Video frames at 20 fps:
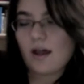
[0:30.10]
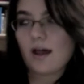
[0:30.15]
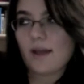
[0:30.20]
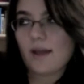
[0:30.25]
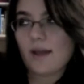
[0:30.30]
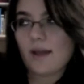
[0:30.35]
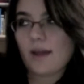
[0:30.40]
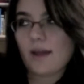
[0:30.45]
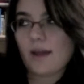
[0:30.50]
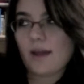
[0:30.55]

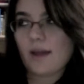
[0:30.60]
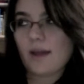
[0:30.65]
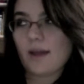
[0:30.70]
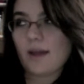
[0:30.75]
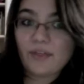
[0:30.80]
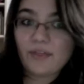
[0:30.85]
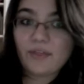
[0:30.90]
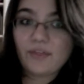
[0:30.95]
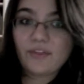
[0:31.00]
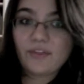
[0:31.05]
I'm good at
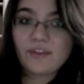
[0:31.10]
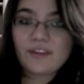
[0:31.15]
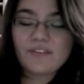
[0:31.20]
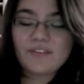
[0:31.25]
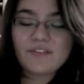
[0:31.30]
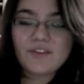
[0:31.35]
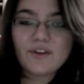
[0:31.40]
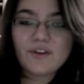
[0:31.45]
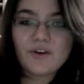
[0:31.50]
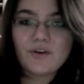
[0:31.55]
math,
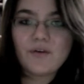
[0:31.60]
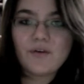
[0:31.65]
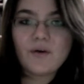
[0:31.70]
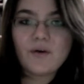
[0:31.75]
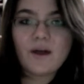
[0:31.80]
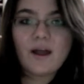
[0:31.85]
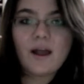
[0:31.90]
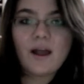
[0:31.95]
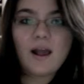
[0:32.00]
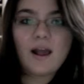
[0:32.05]
even though
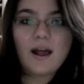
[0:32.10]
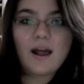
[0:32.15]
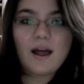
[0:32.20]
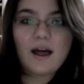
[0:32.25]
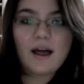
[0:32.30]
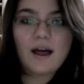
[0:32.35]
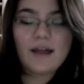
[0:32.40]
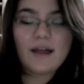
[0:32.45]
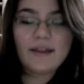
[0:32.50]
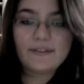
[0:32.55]

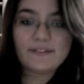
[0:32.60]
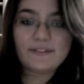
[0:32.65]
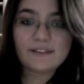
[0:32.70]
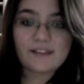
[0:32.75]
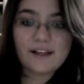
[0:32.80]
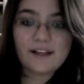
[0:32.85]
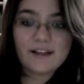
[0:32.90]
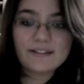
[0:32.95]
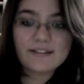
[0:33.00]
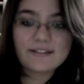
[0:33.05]
I hate the
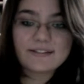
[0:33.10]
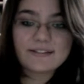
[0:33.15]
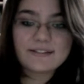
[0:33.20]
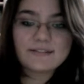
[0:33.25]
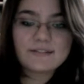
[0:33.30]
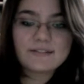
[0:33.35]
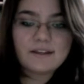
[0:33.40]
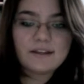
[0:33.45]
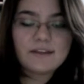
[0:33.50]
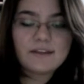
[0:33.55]
class.
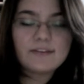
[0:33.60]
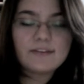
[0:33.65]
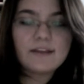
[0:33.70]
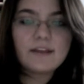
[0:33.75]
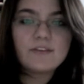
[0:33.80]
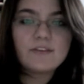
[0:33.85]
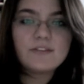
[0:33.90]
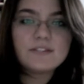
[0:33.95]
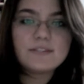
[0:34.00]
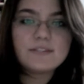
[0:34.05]
Like,
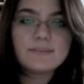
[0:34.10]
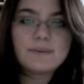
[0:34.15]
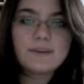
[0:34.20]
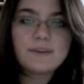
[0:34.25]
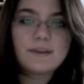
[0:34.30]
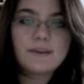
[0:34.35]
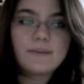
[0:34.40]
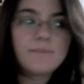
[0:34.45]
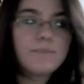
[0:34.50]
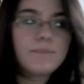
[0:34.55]
that used to
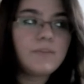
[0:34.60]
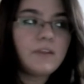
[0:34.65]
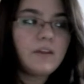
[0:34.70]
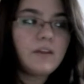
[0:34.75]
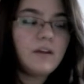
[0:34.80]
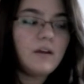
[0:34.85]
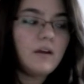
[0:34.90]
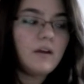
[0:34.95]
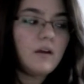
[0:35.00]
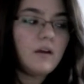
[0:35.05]
be
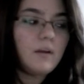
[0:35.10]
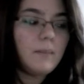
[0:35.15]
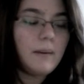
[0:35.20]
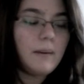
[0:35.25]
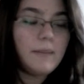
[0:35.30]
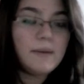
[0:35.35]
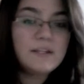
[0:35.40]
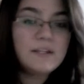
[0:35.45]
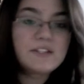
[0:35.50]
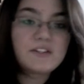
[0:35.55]

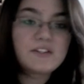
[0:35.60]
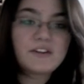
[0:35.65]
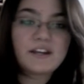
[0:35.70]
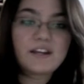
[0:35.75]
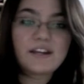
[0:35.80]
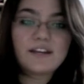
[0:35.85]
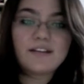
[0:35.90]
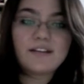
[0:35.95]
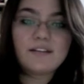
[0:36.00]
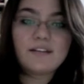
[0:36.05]
my best
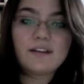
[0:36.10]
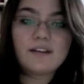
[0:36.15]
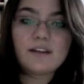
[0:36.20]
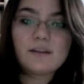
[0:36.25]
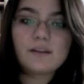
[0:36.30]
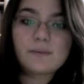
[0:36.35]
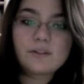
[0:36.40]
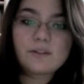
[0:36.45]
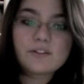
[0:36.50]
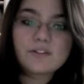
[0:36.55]
grade in
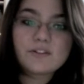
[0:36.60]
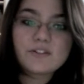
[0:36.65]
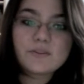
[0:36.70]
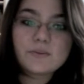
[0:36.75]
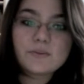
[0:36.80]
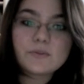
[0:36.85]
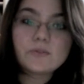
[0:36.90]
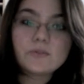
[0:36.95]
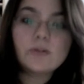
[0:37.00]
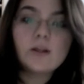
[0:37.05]
elementary
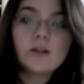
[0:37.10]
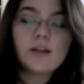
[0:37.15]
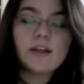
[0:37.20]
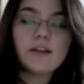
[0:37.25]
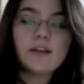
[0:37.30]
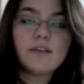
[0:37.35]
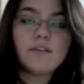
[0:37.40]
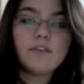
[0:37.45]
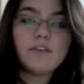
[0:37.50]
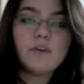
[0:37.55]
school,
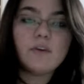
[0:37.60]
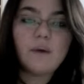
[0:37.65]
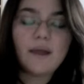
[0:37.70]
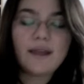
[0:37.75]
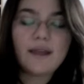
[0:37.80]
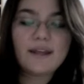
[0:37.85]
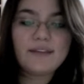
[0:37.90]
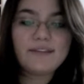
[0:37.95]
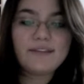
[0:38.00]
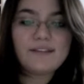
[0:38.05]
even though I
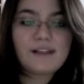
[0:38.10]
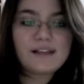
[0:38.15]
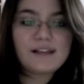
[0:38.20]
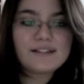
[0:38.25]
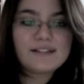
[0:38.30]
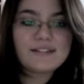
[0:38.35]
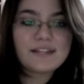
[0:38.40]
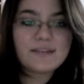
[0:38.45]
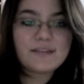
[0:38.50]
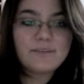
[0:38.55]
hated the
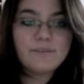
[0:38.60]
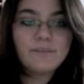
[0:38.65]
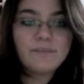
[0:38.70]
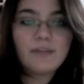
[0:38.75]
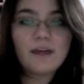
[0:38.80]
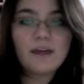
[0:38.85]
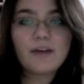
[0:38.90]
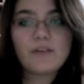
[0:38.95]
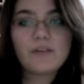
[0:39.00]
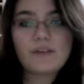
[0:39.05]
class then.
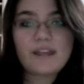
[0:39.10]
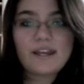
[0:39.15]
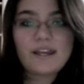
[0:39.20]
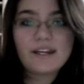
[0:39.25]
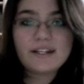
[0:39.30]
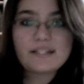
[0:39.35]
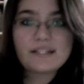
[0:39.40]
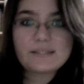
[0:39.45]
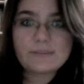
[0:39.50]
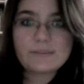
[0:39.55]
I don't hate
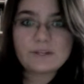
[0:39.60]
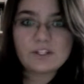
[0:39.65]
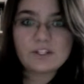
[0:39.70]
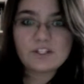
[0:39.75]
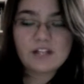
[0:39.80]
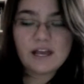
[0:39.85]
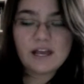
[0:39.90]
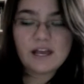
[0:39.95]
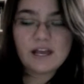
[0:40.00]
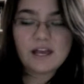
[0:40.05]
it as
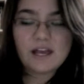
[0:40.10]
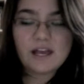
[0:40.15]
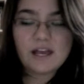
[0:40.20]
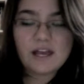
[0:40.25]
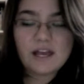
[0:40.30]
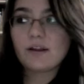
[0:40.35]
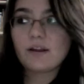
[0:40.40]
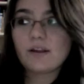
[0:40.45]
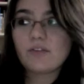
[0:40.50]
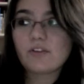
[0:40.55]
much now,
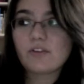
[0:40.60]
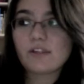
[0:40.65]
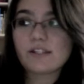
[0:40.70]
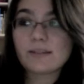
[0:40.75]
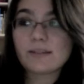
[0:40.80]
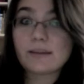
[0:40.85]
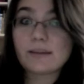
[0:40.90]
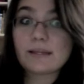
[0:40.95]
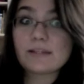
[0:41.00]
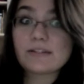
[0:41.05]
it really
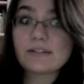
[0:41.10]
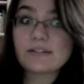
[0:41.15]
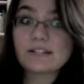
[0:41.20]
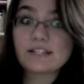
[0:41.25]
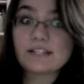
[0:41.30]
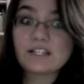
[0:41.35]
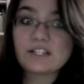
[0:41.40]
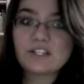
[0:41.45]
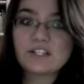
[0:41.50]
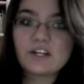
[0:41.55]
depends on the
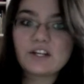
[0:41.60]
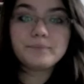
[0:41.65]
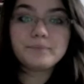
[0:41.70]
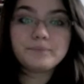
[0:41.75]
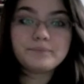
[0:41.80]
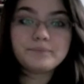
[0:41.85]
teacher.